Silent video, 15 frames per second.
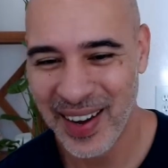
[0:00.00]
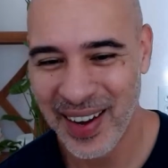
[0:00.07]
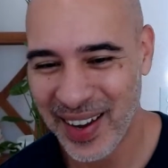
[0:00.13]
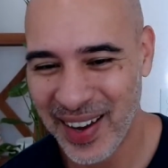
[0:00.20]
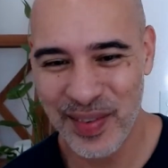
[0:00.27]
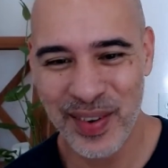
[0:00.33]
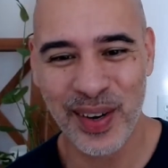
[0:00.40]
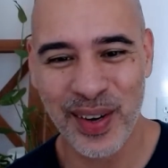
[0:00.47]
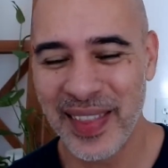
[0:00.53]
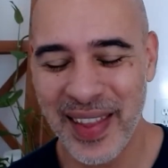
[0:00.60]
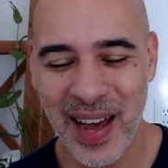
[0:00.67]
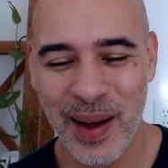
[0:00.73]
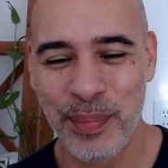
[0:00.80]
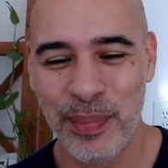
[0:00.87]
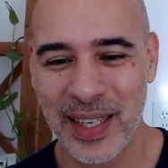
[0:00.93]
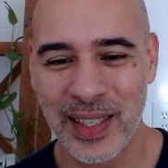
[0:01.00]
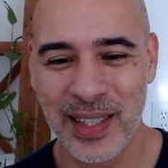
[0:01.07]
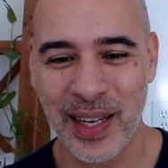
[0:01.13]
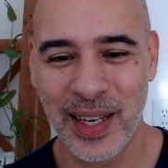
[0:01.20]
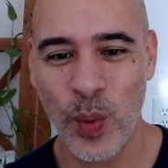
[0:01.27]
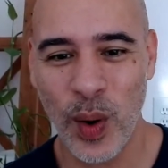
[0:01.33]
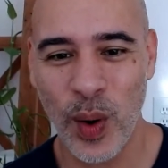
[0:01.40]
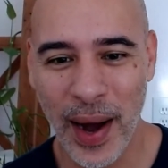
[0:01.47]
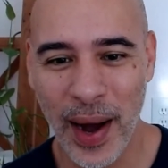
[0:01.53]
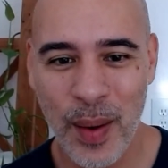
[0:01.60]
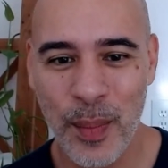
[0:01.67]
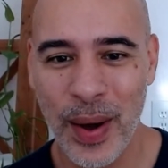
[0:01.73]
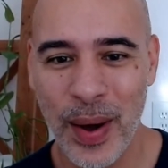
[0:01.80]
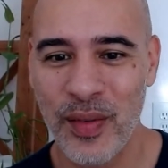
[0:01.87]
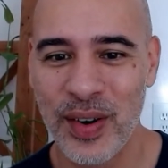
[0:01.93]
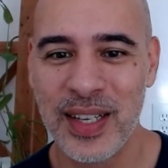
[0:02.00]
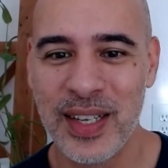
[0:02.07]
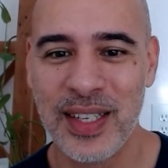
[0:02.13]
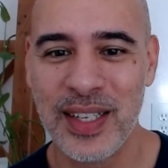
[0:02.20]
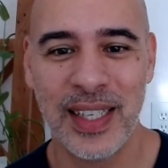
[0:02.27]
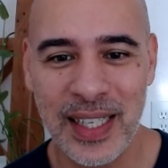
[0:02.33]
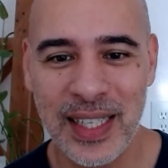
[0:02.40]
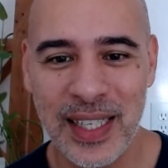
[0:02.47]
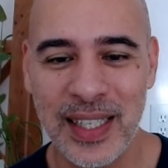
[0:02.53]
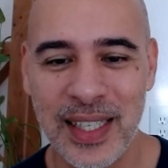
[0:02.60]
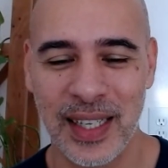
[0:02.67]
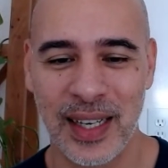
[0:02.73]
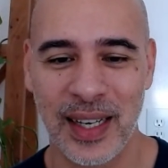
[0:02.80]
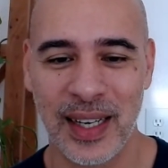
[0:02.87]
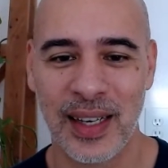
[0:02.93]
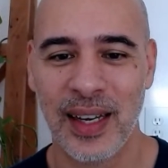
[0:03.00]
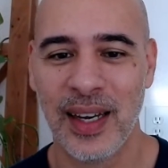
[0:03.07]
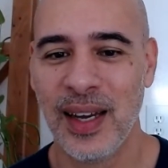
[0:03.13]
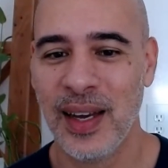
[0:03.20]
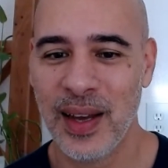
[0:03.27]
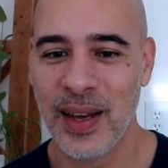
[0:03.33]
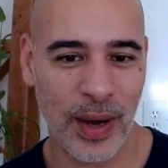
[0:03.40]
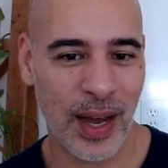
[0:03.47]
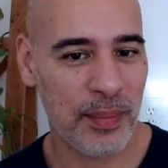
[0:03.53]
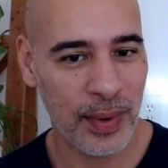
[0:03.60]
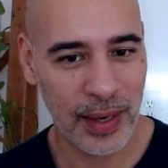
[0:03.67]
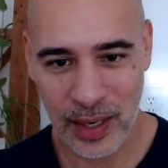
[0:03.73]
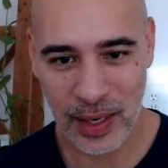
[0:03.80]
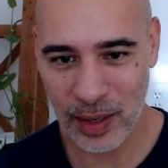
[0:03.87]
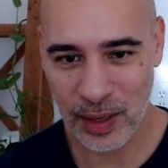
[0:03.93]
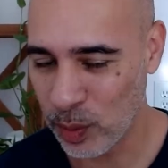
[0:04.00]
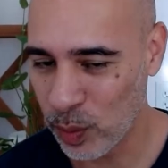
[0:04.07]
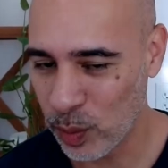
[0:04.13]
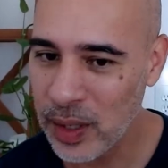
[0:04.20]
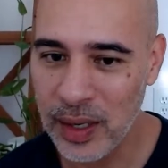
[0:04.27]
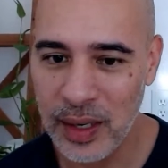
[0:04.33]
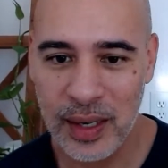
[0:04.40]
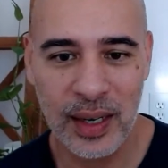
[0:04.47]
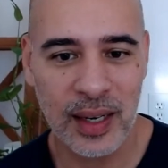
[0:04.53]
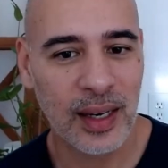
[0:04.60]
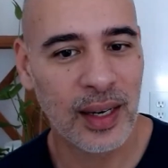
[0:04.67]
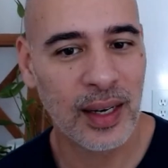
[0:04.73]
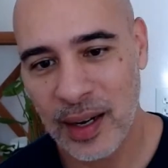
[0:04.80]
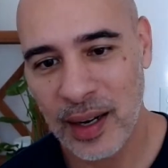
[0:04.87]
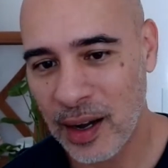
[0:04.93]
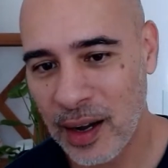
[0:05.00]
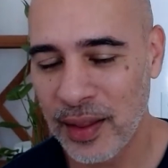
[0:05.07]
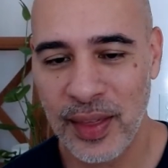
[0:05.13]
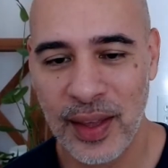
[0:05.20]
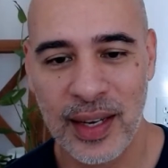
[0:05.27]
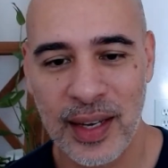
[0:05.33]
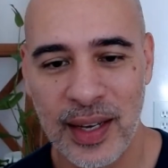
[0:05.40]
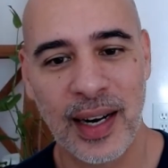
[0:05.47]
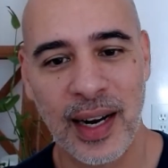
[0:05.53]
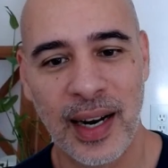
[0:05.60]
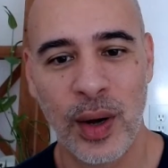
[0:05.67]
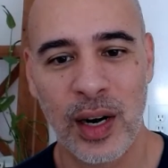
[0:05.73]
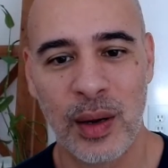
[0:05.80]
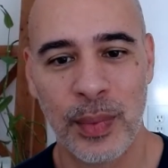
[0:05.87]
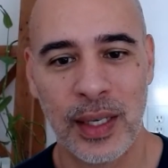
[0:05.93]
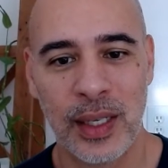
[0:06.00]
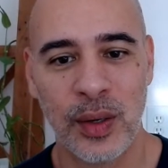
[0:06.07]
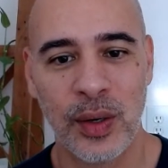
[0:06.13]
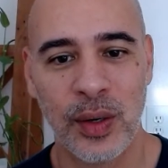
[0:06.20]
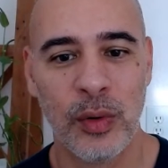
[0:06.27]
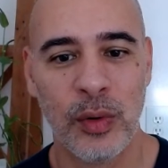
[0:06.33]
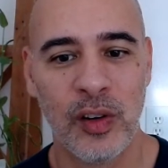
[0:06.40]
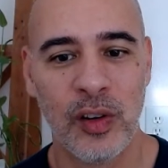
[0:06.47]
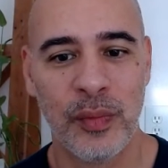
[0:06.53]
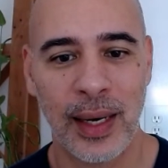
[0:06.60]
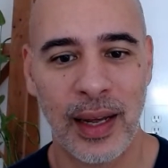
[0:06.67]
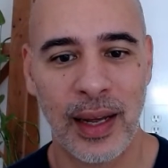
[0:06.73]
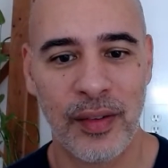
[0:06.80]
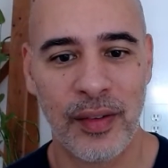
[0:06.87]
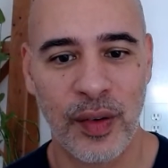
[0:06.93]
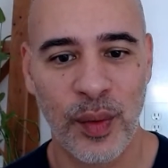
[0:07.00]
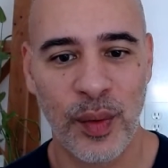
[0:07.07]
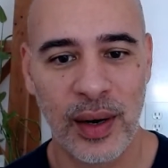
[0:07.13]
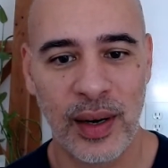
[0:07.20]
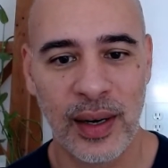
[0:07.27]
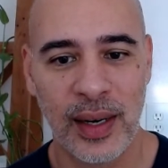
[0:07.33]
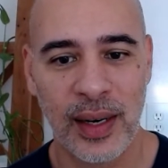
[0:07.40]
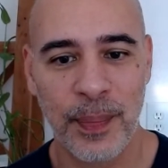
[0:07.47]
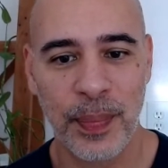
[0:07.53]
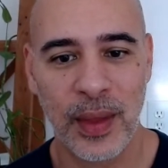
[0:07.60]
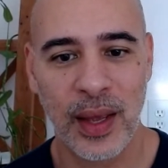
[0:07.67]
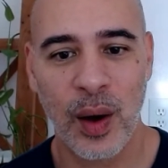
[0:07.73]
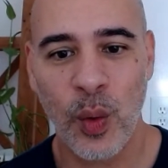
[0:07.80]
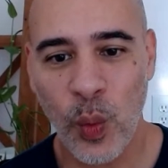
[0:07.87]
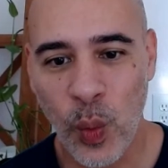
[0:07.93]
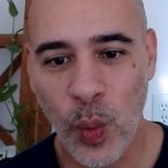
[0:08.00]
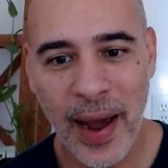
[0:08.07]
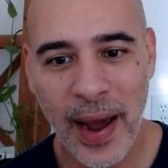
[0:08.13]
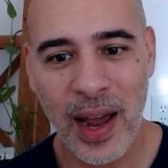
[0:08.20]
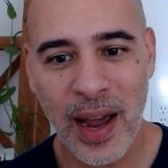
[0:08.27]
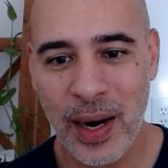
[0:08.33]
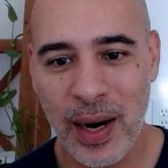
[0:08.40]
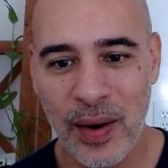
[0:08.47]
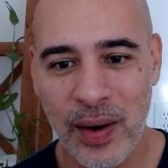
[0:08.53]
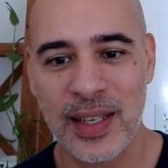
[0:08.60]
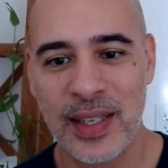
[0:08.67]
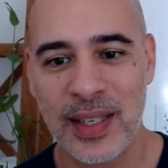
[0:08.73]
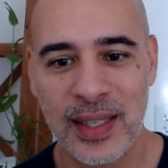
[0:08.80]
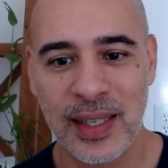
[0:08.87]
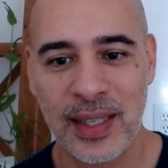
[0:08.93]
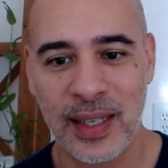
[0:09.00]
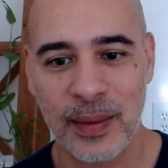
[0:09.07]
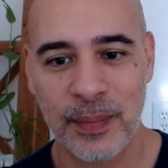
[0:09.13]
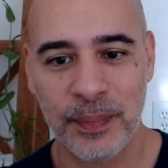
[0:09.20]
If you're in that place, like why am I resisting my meaningful work, all the things that I want to be doing to move my life forward? Why am I resisting it?